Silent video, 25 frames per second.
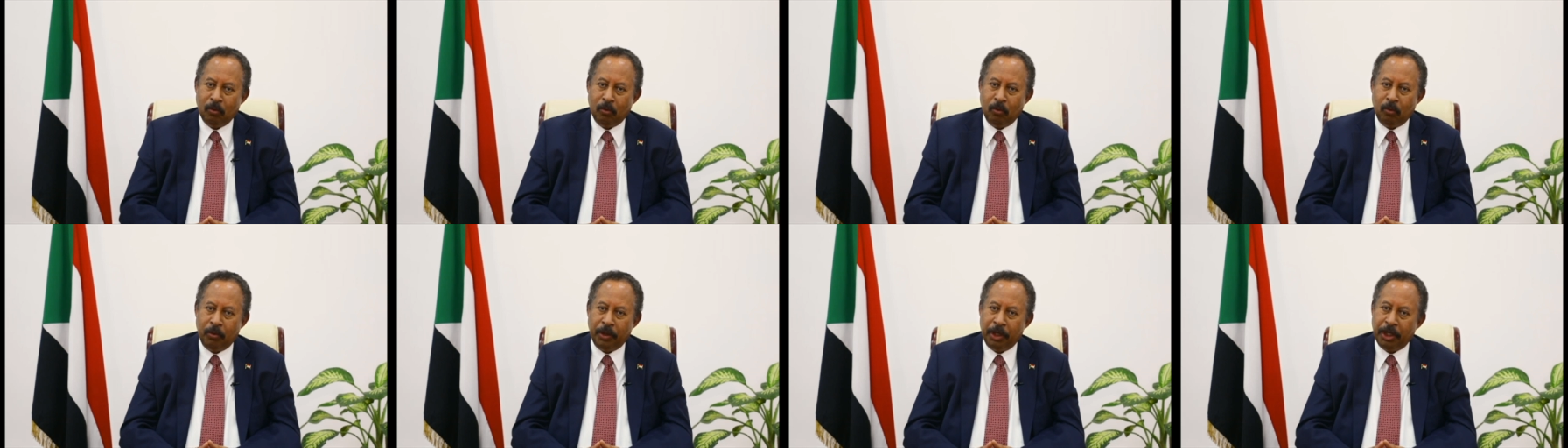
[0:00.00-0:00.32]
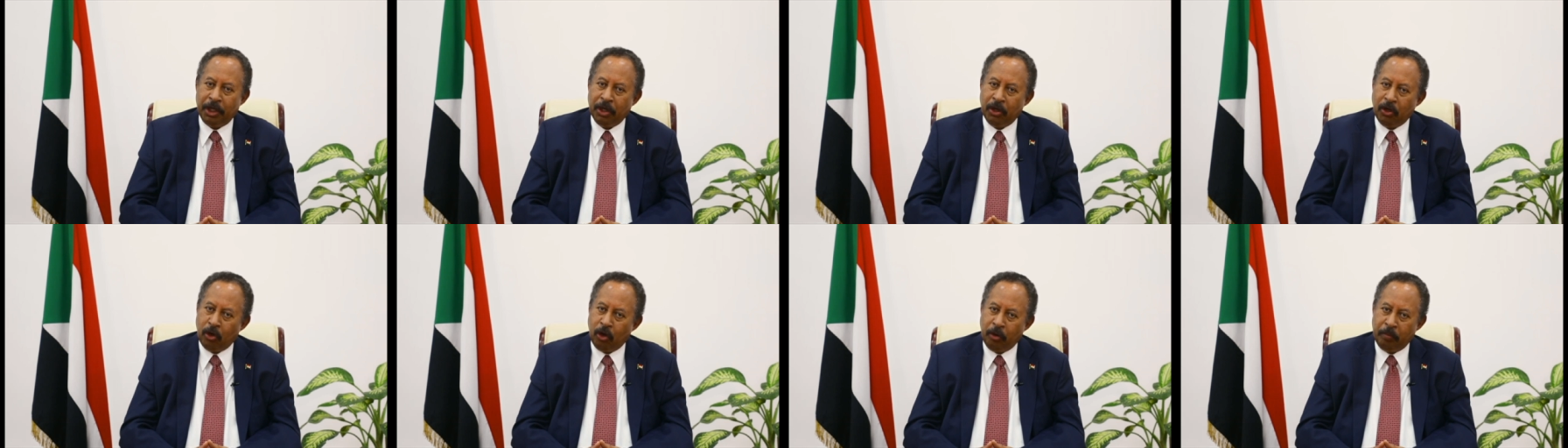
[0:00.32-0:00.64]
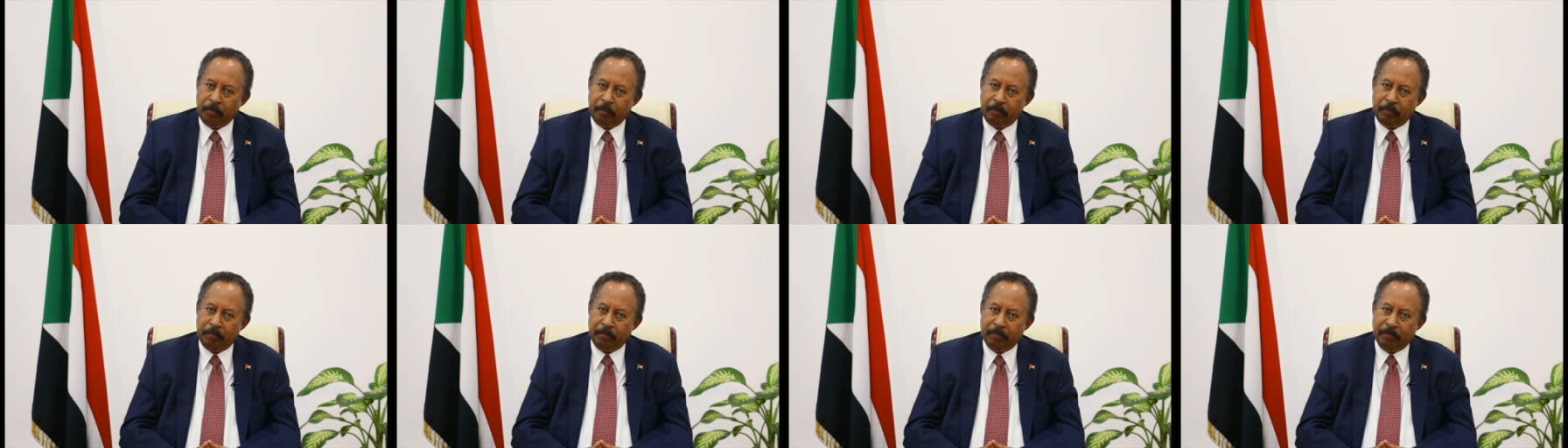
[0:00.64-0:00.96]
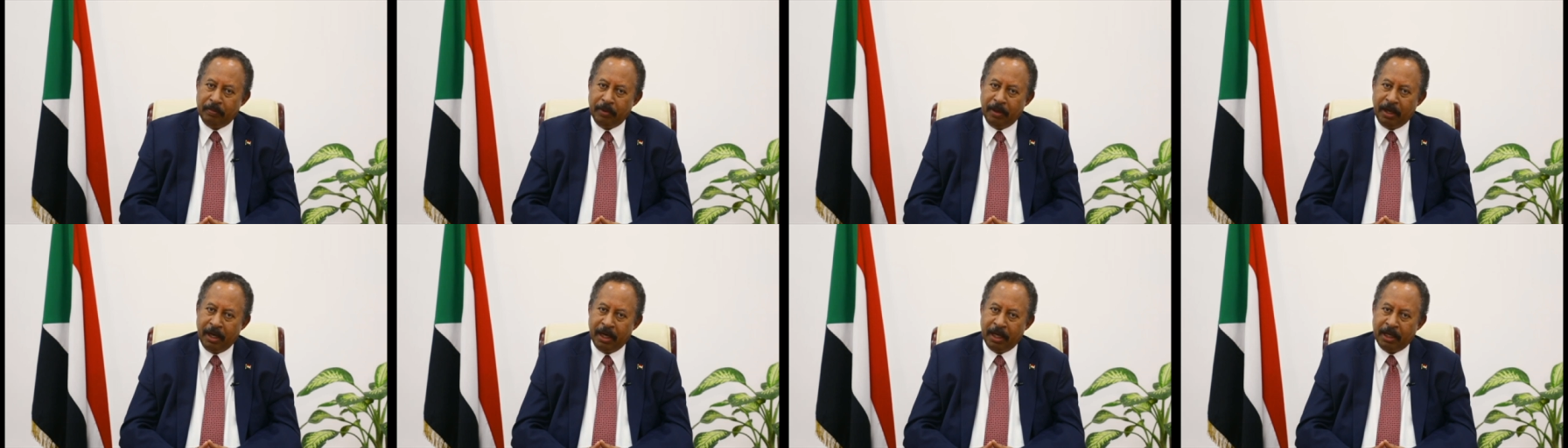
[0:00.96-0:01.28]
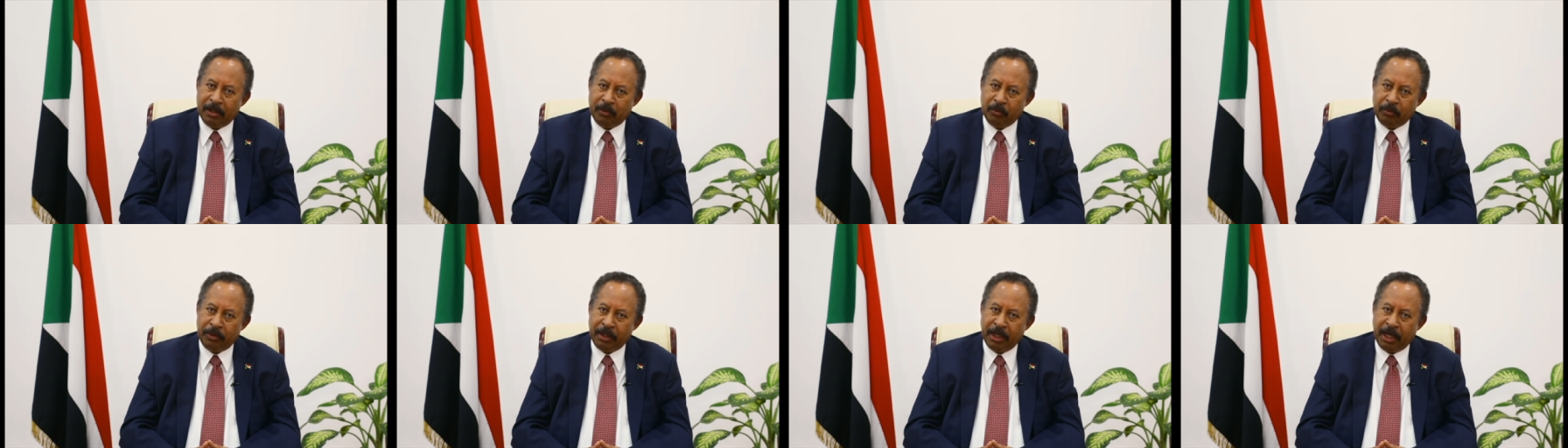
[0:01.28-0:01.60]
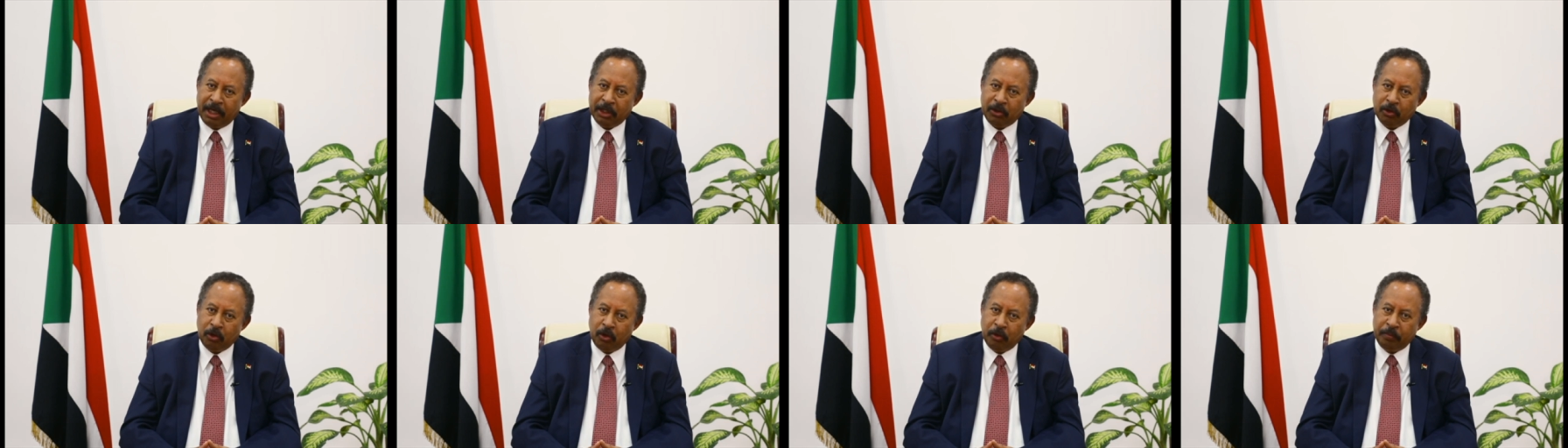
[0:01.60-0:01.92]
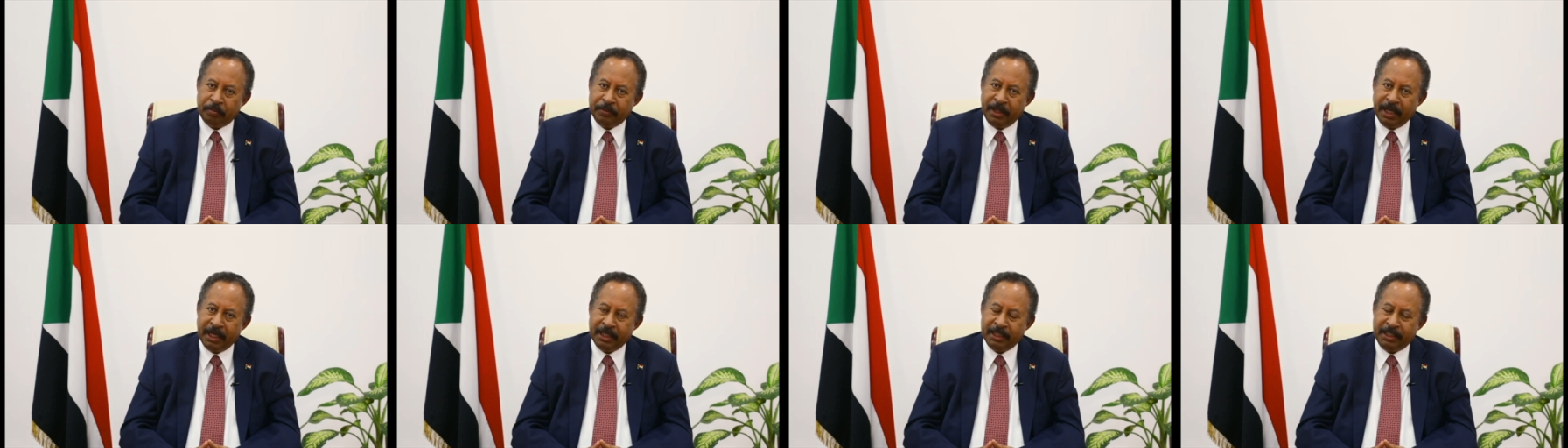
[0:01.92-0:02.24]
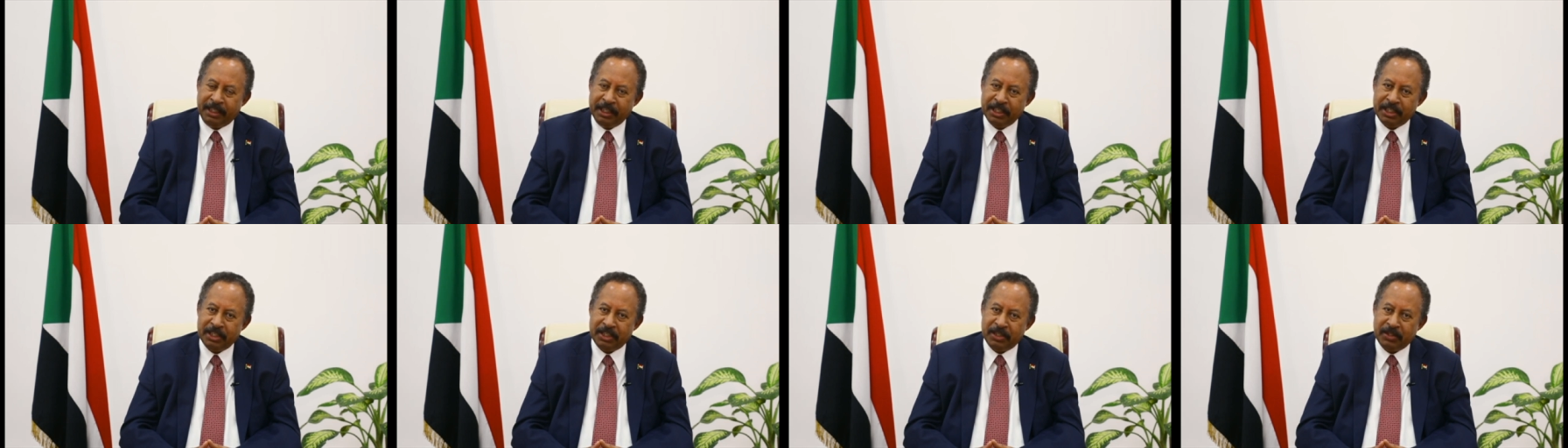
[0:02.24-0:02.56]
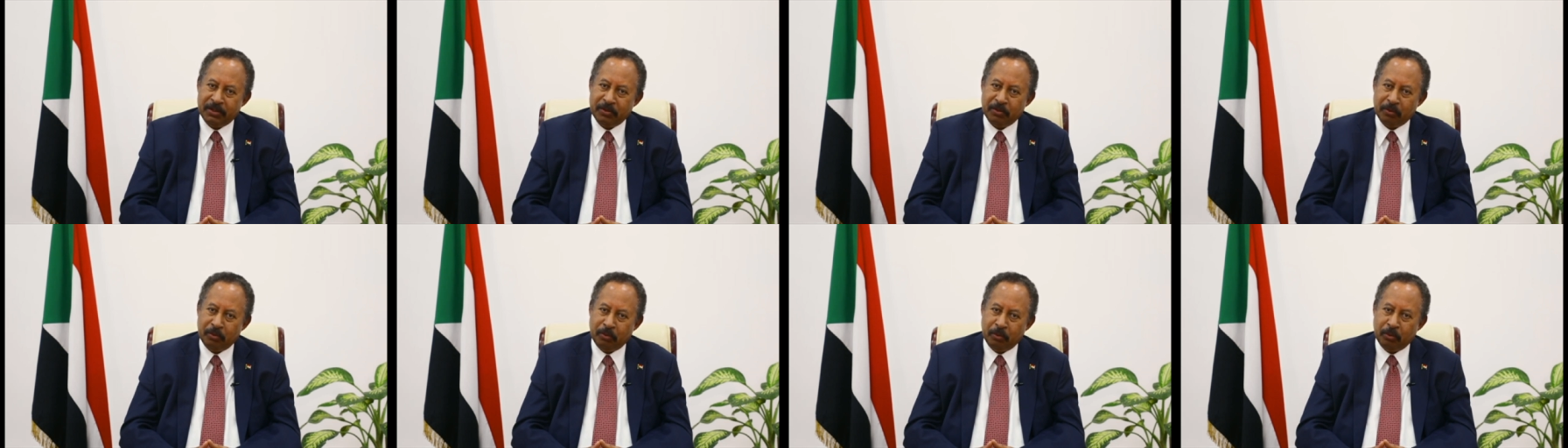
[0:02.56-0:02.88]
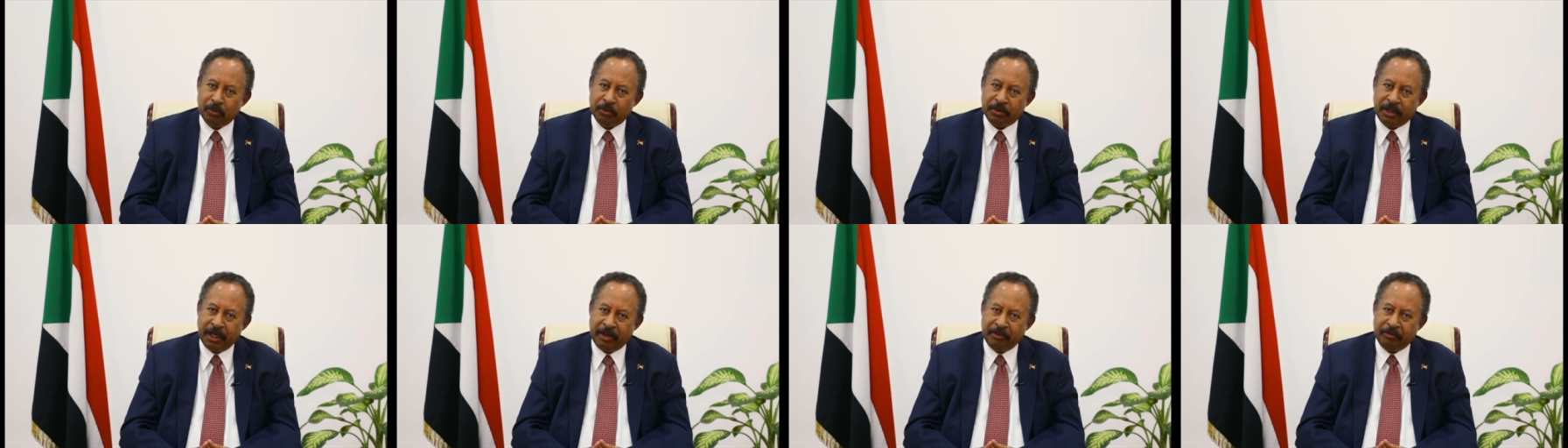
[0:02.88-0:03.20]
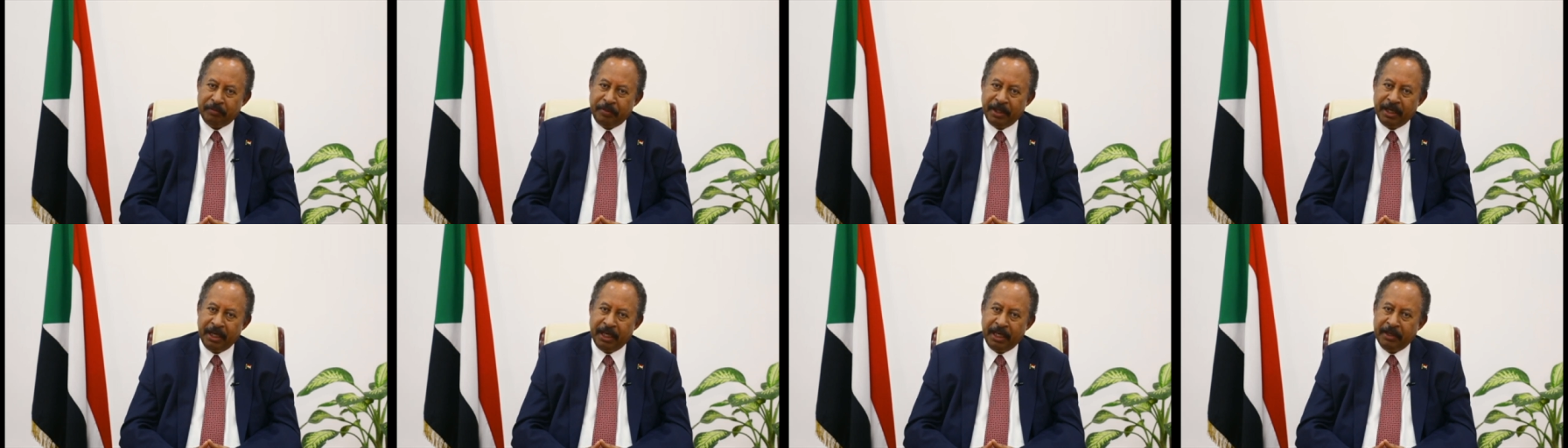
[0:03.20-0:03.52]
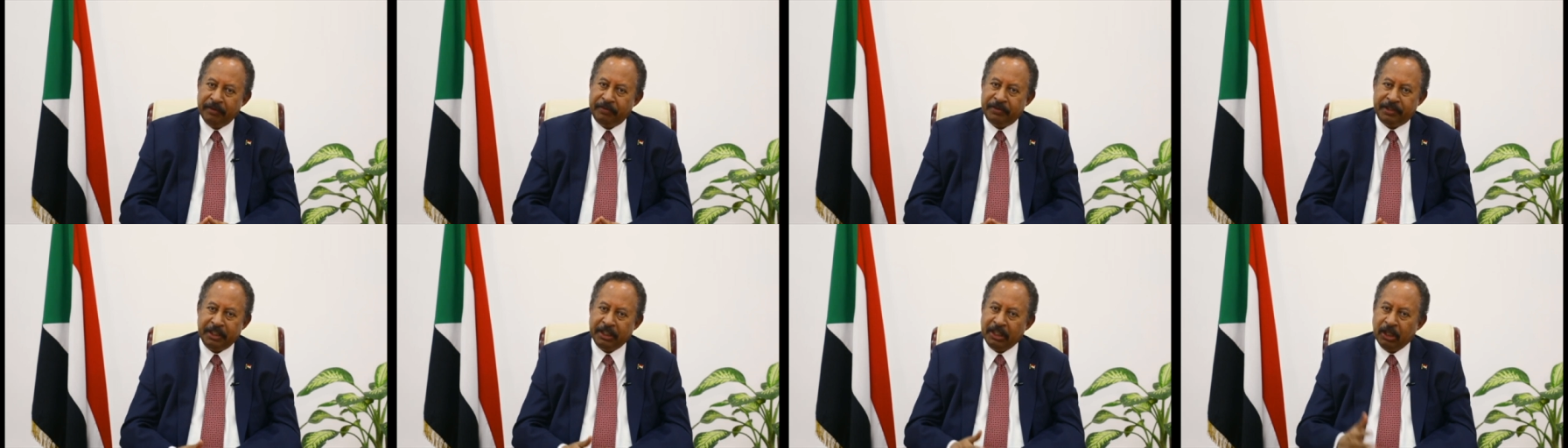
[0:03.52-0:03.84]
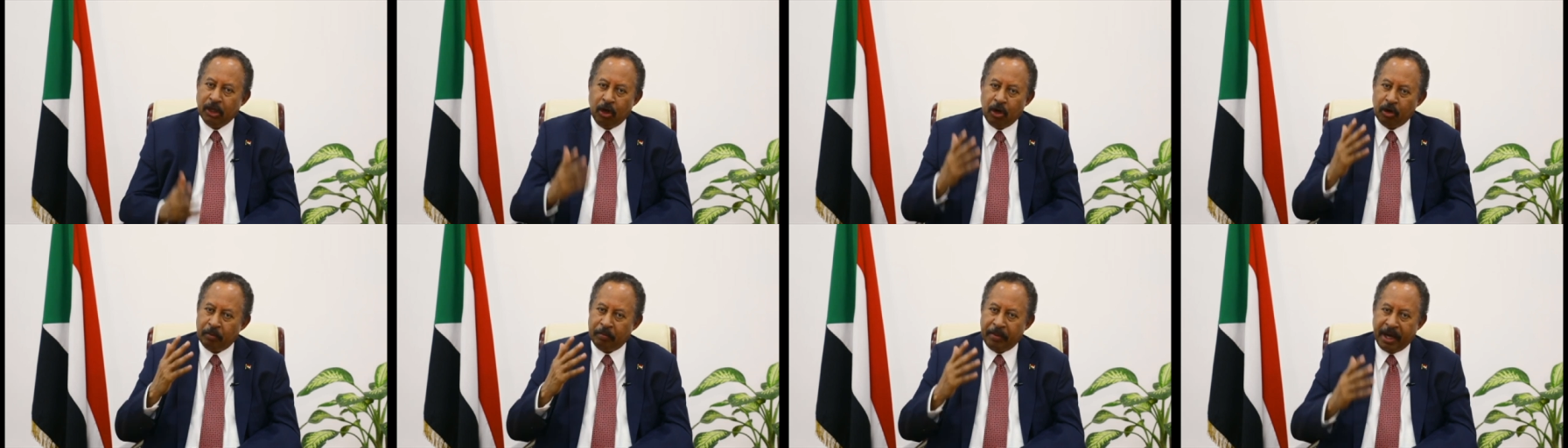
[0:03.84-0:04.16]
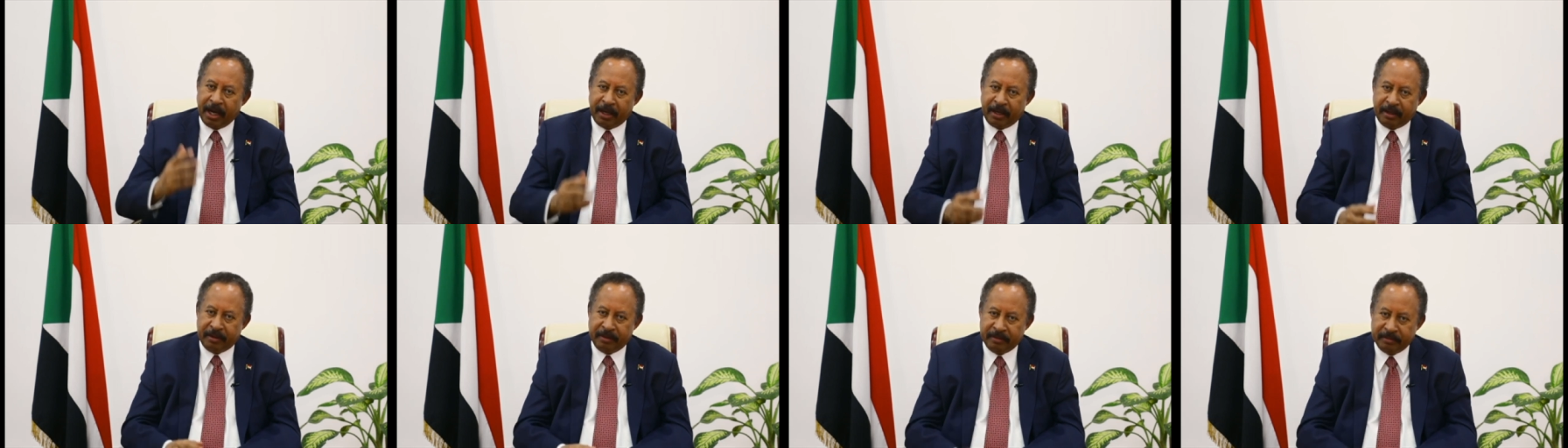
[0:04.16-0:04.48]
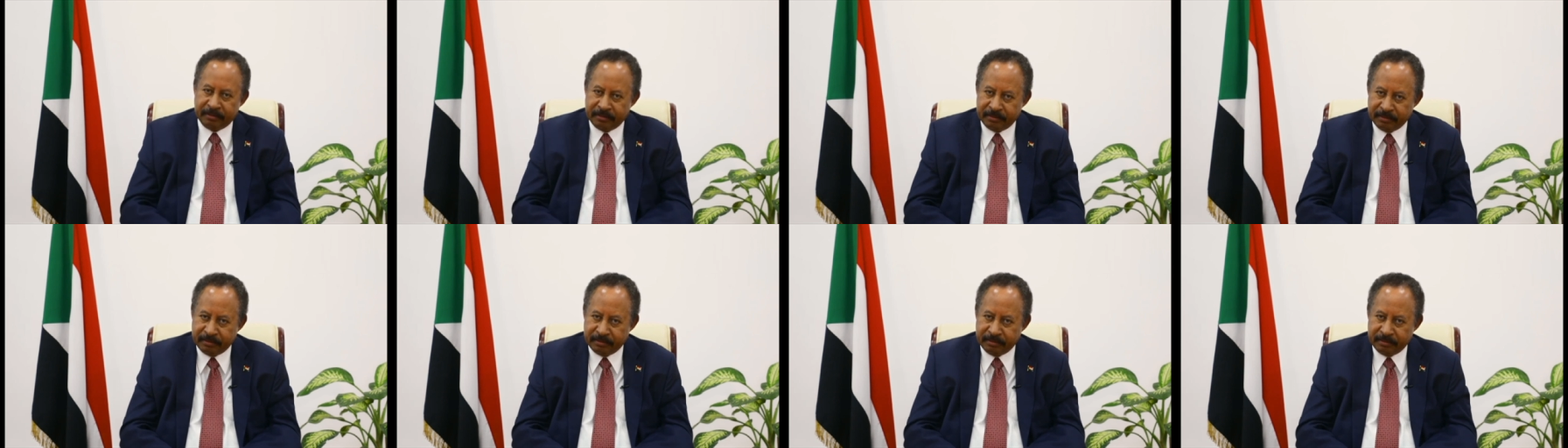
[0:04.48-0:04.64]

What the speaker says: We hope and we had hoped that this would have been lifted long back.